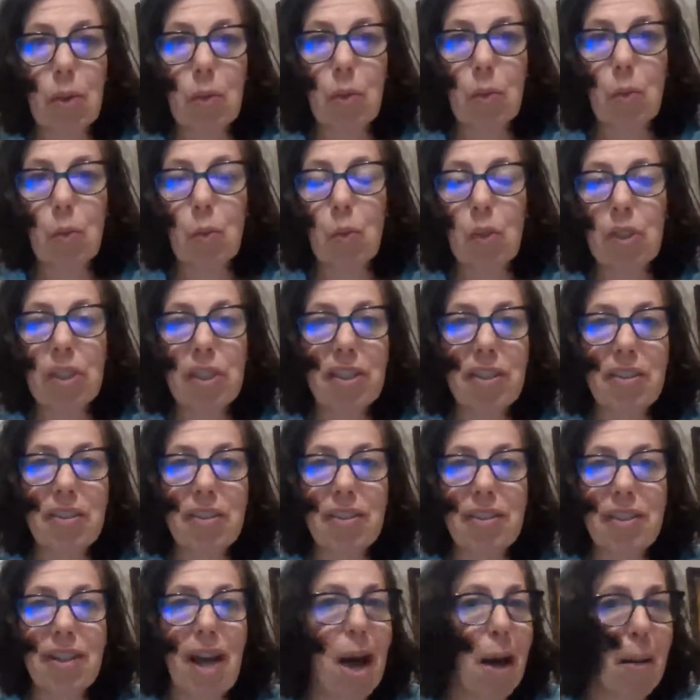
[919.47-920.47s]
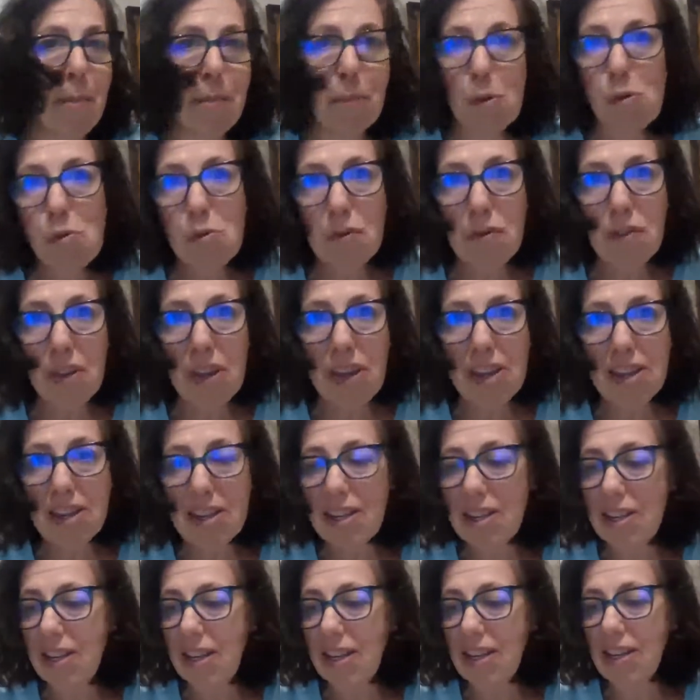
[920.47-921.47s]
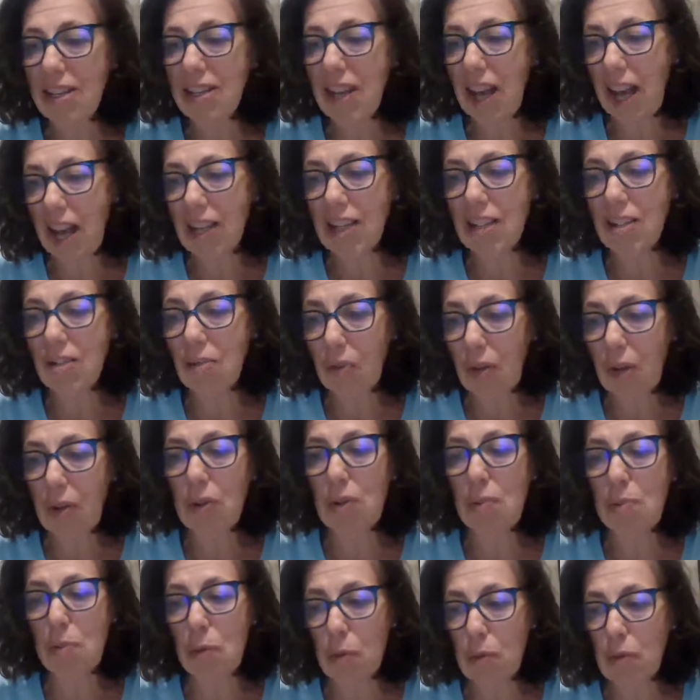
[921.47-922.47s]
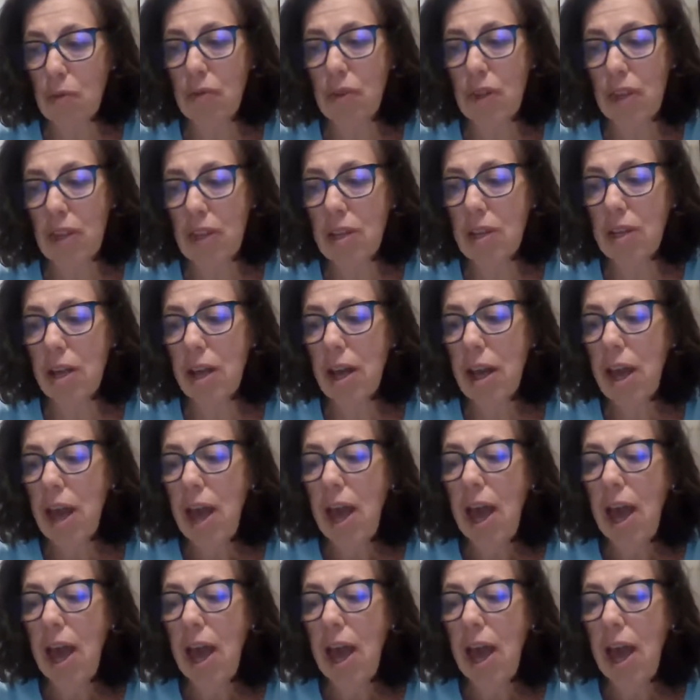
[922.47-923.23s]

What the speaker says: where 1 is not motivated and 10 is very motivated,